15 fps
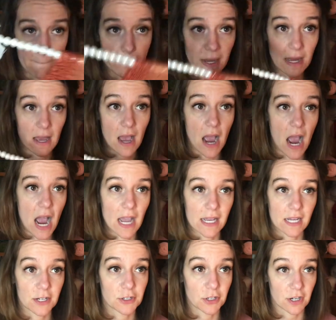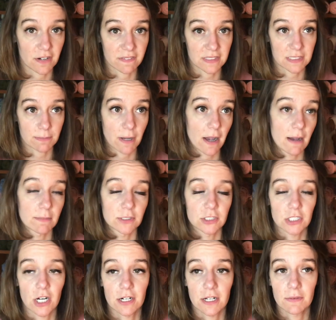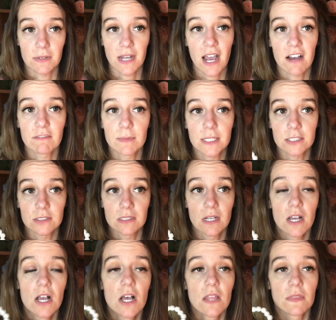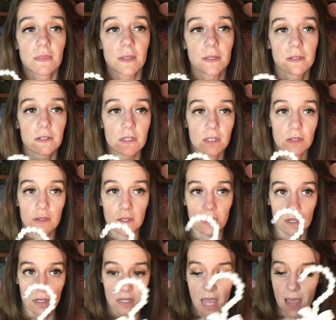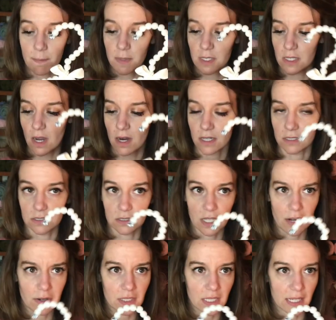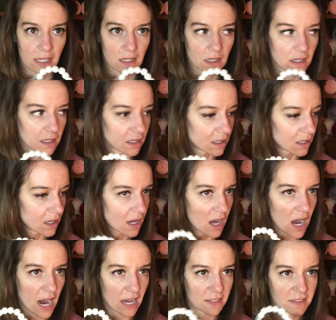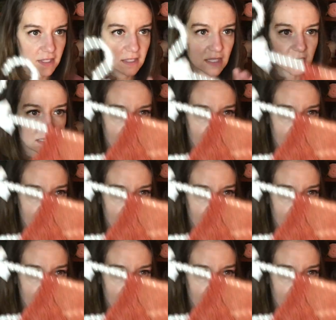But I got nervous about how much yarn I would have because the Emma yarns, they were I think this